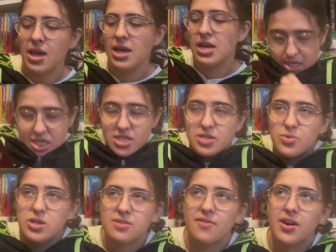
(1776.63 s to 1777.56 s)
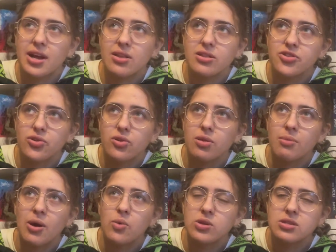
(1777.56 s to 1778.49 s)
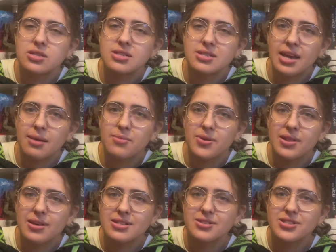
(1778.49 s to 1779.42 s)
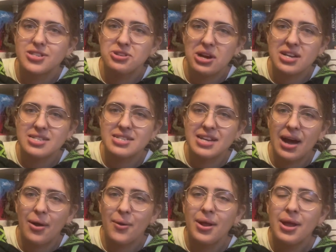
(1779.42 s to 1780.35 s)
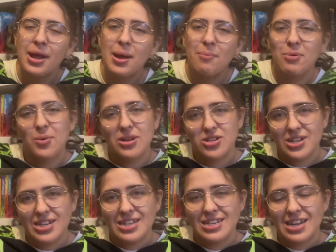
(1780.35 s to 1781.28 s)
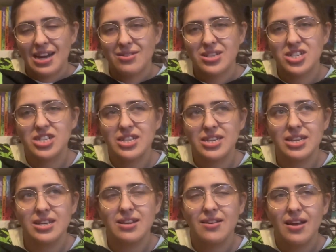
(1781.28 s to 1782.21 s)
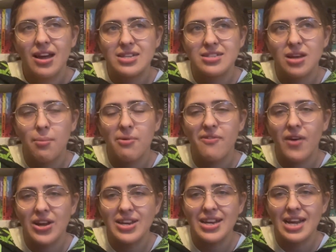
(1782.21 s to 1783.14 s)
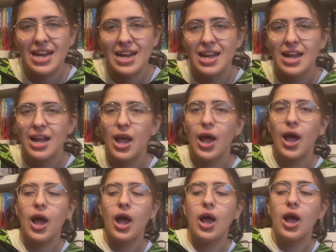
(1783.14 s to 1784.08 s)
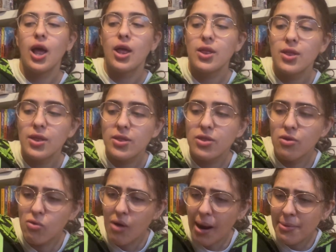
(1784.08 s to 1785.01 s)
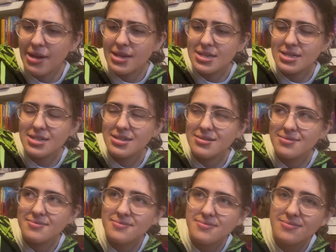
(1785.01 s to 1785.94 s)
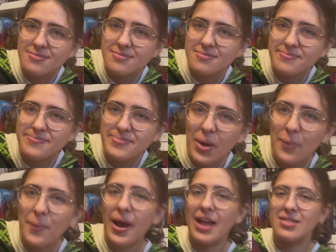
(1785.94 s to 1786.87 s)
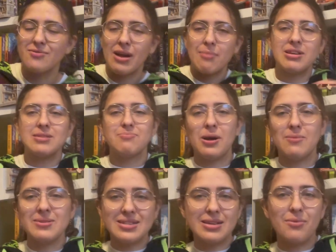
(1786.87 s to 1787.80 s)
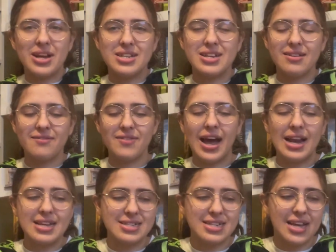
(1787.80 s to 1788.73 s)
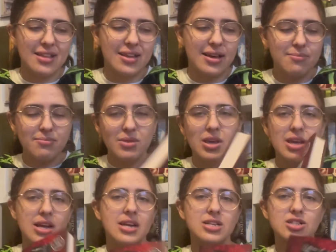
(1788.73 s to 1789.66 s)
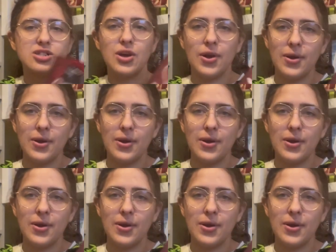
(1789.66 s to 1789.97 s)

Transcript: and she wants to find out the truth about what's escaped with her, so she tracks it down. But while tracking it down, she ends up finding the rabbit, and the rabbit is purposely waiting for Alice to get there. So